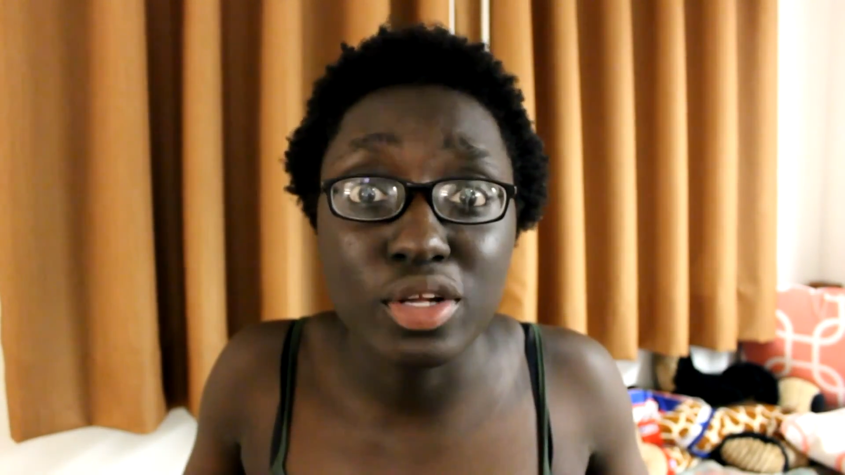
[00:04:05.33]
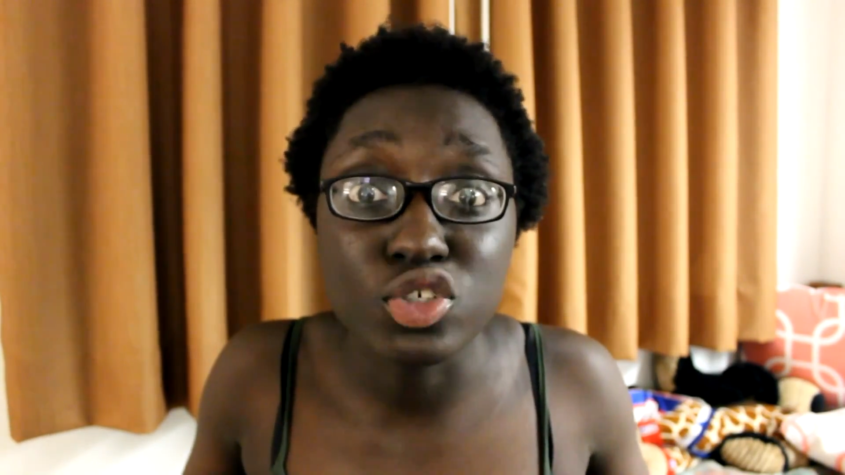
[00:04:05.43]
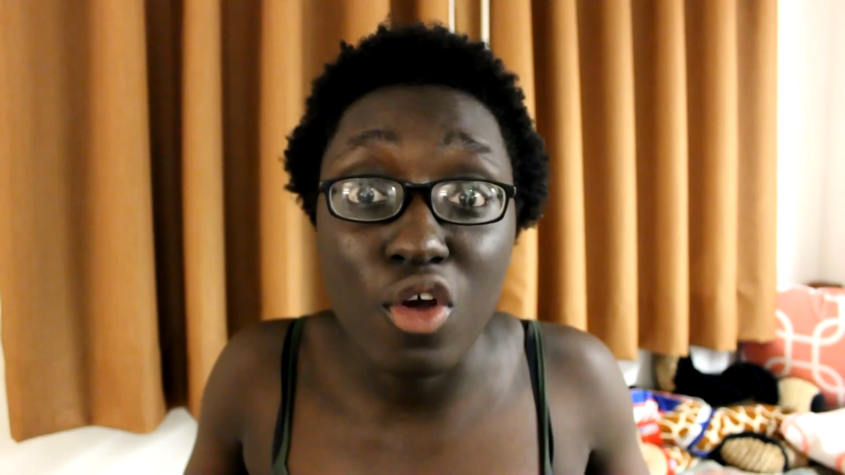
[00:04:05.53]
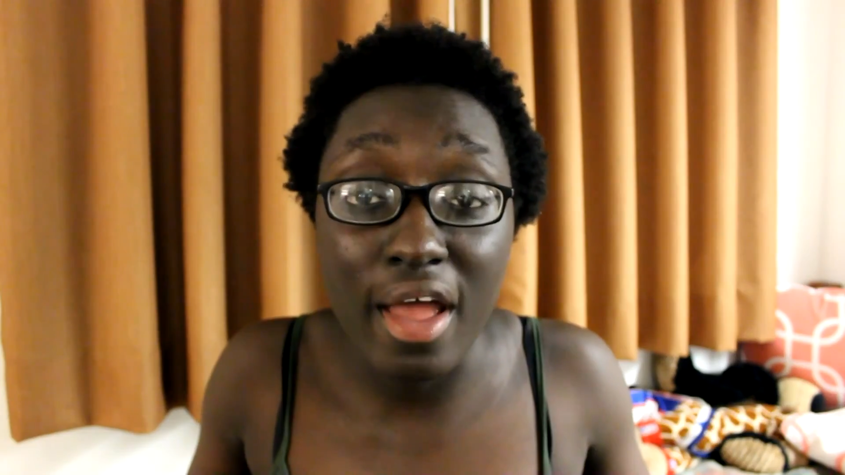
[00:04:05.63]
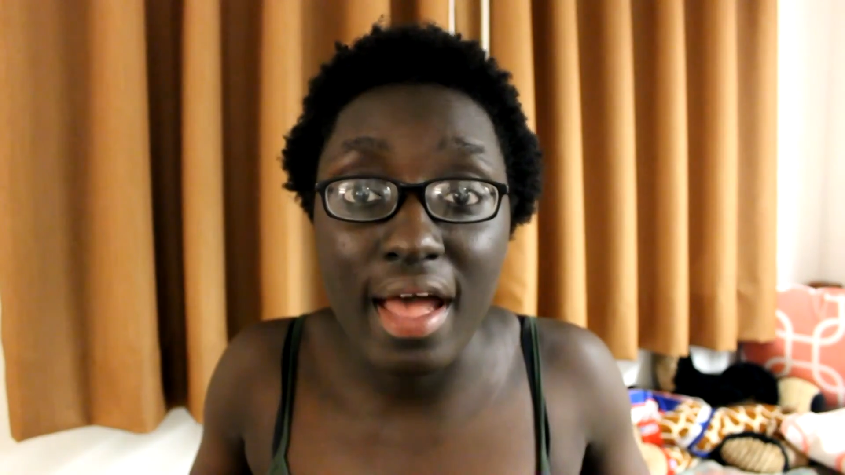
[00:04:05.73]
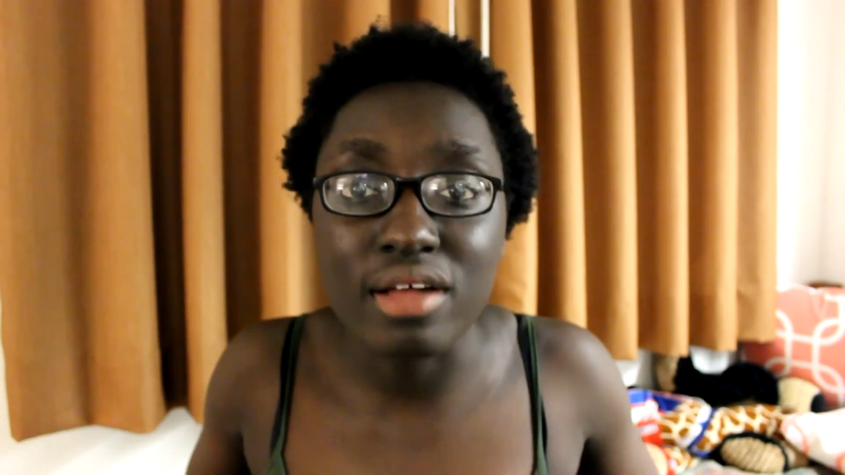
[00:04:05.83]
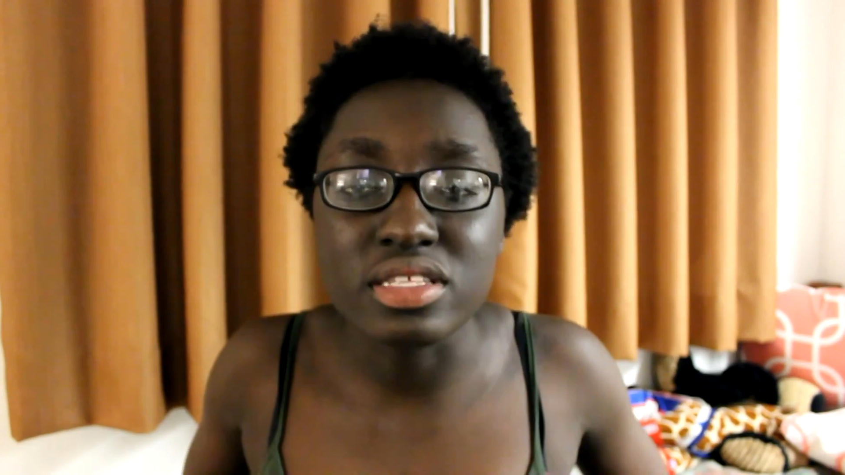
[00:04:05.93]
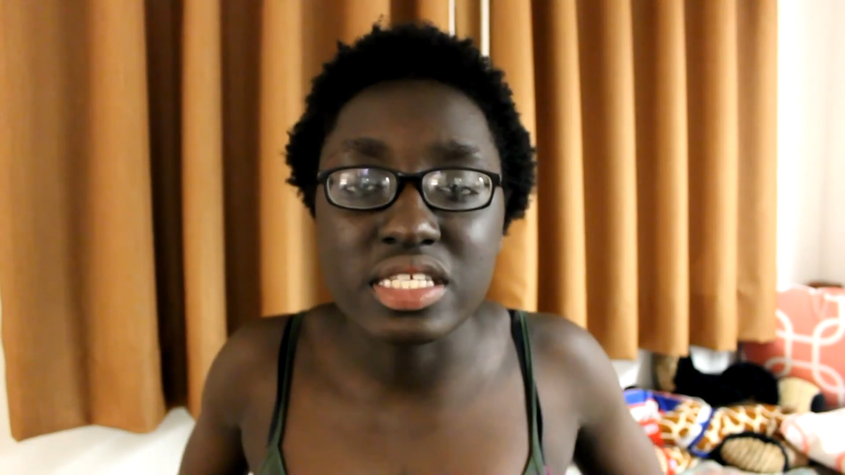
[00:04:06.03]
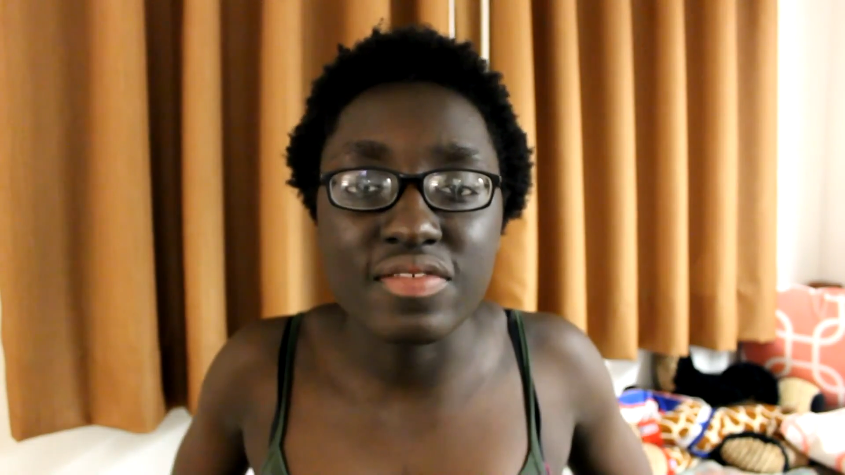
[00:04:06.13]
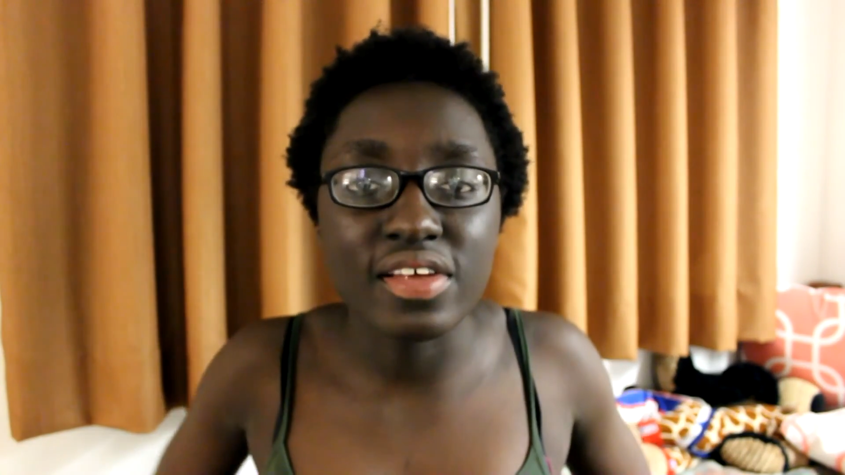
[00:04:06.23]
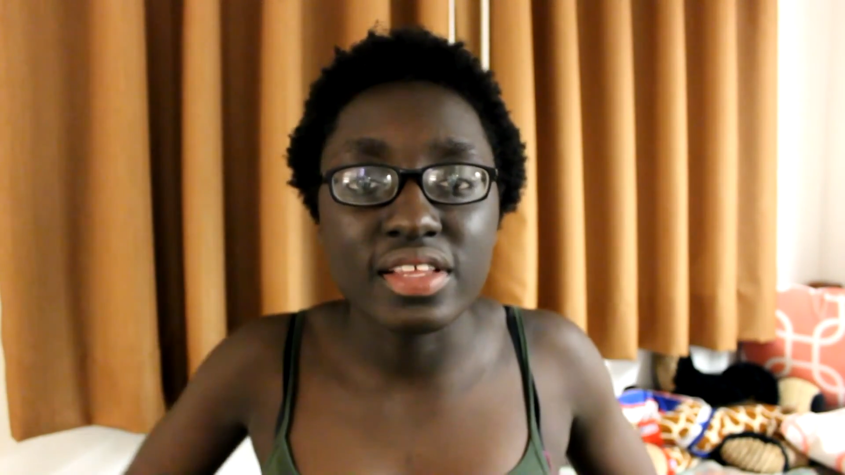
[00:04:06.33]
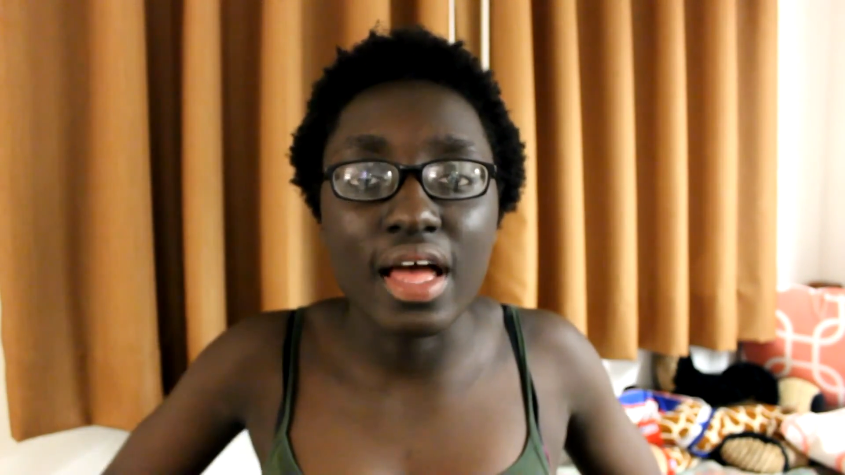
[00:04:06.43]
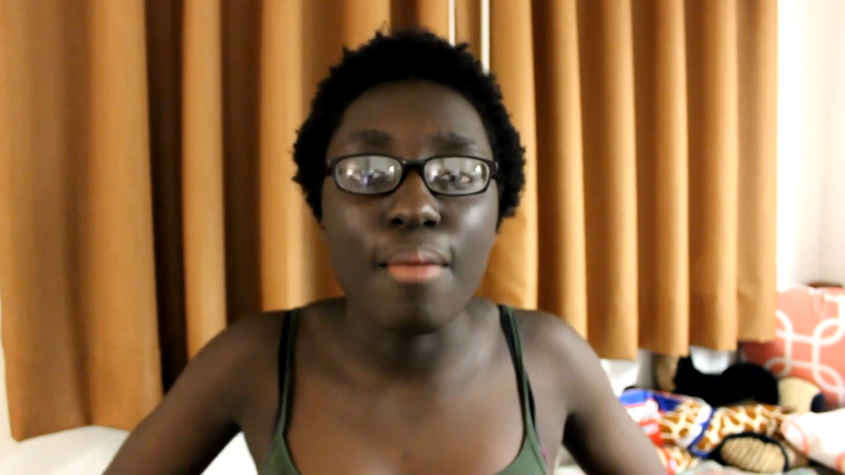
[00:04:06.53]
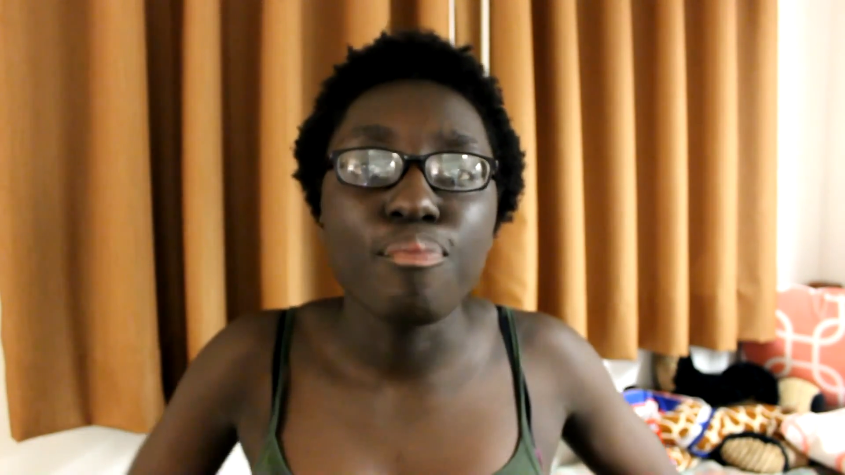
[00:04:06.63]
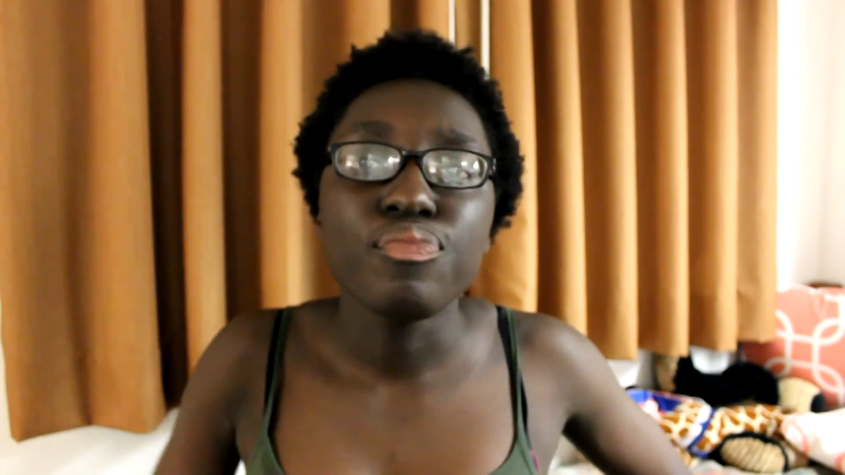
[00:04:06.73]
me to try out and stuff like that.